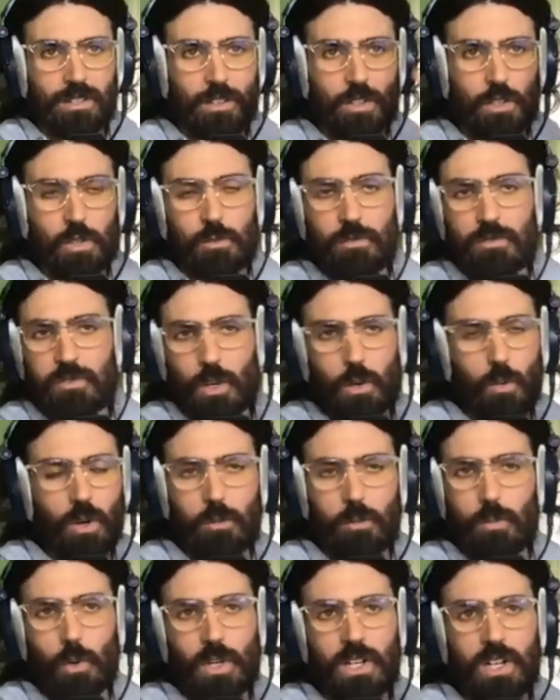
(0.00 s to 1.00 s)
Kubeflow
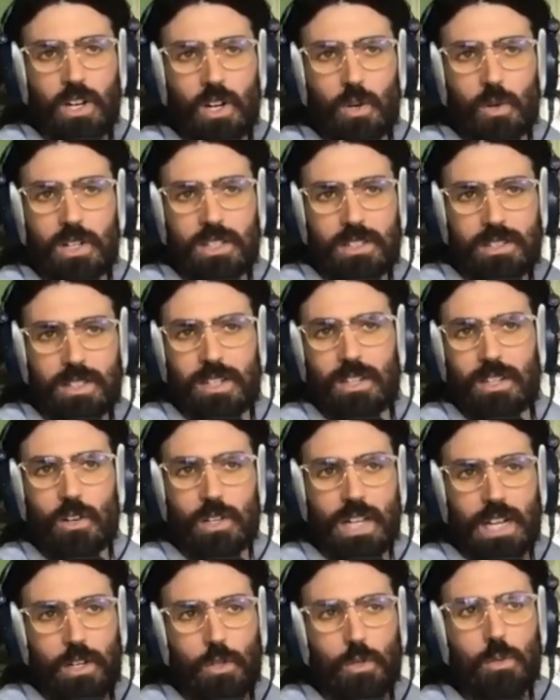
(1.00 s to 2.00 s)
one point oh, and he said, oh
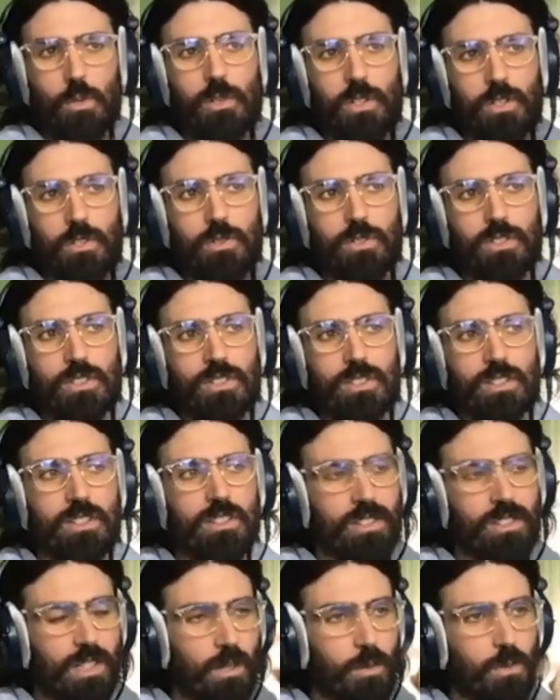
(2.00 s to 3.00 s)
yeah, Uber uses
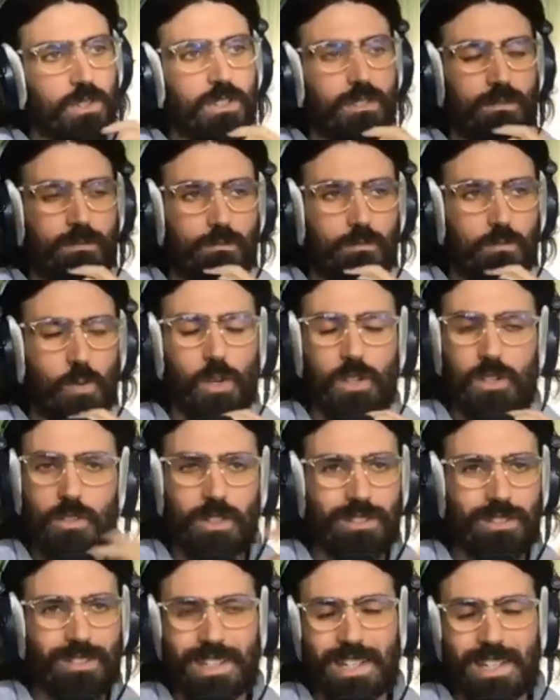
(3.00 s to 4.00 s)
this. And I was
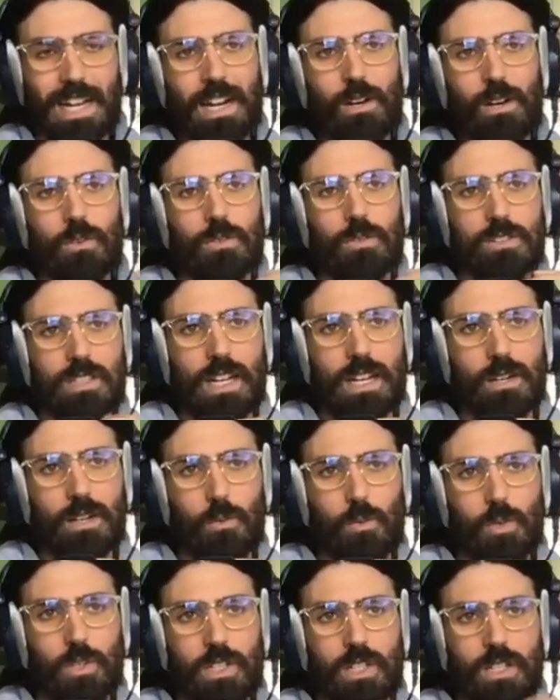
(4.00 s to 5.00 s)
wondering, like, how is that
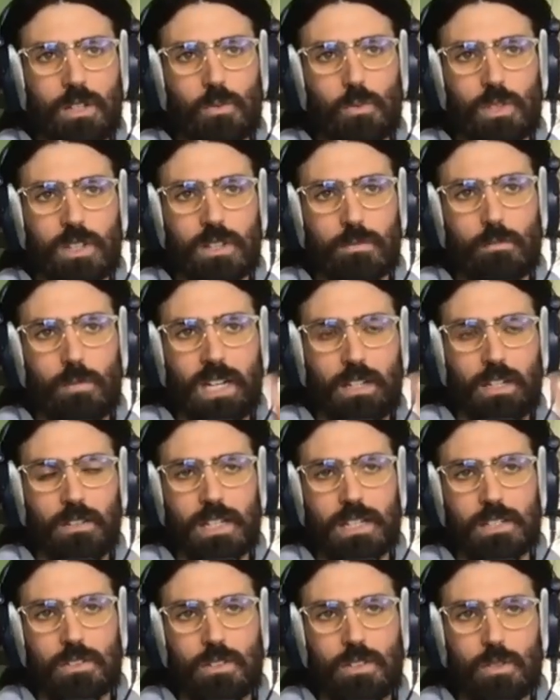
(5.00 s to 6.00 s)
working with
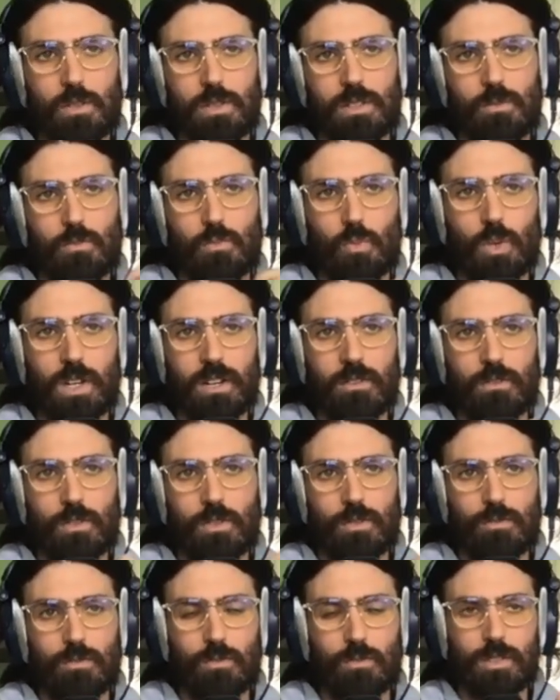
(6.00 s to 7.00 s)
Michelangelo in
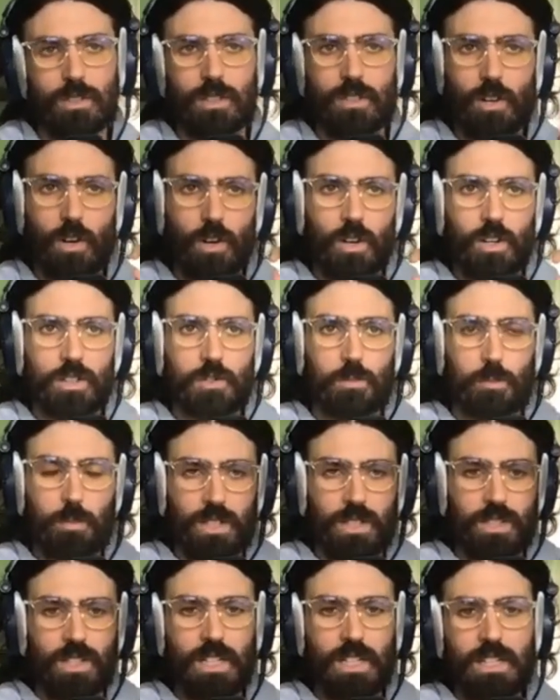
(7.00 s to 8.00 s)
whatever regards?
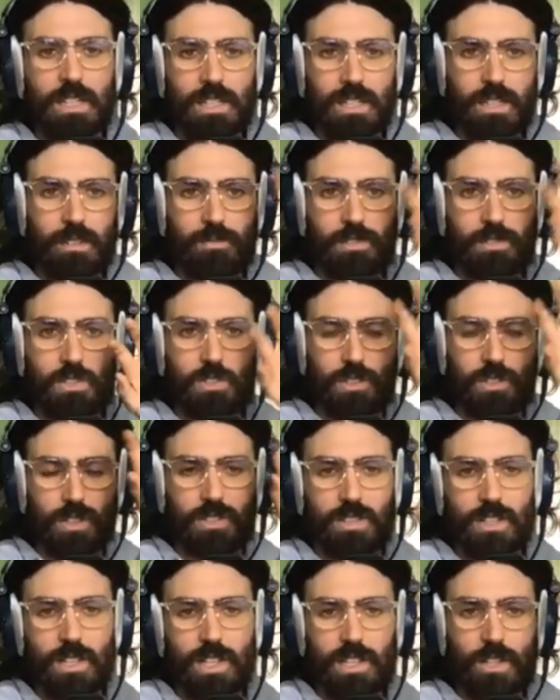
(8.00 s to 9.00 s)
But if it's
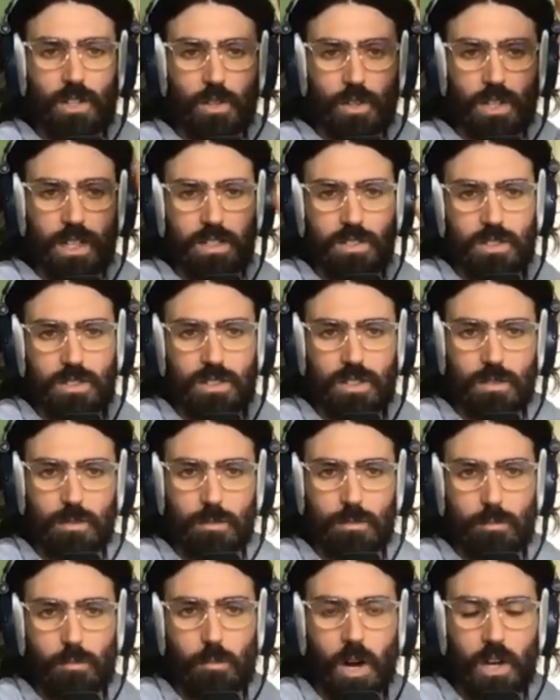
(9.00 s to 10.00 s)
just like, okay, just the
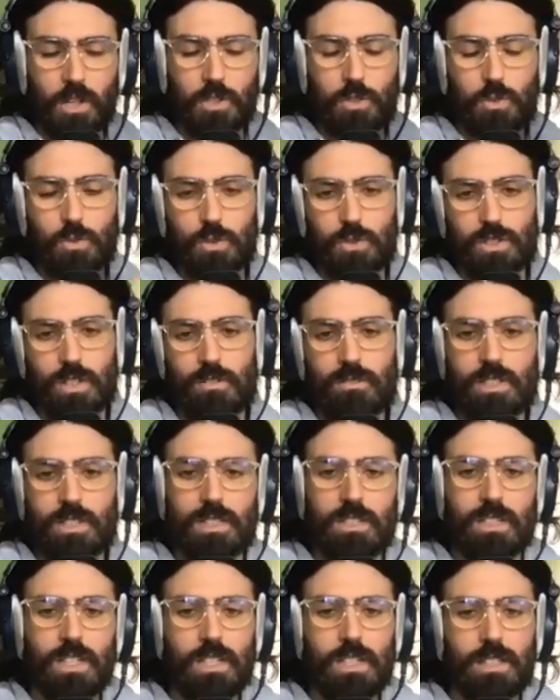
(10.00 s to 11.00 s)
modules of
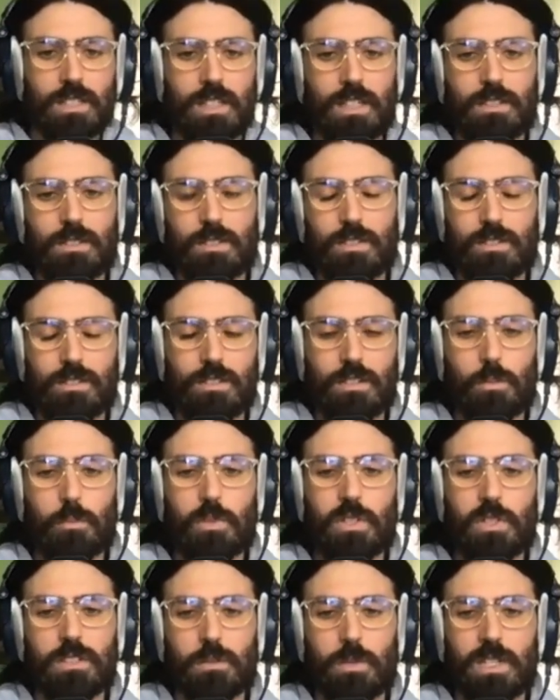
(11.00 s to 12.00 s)
it, that
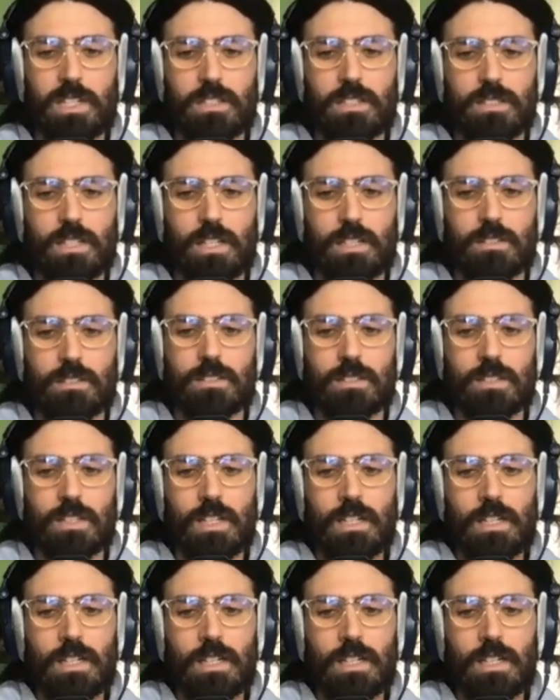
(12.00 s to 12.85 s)
completely makes sense.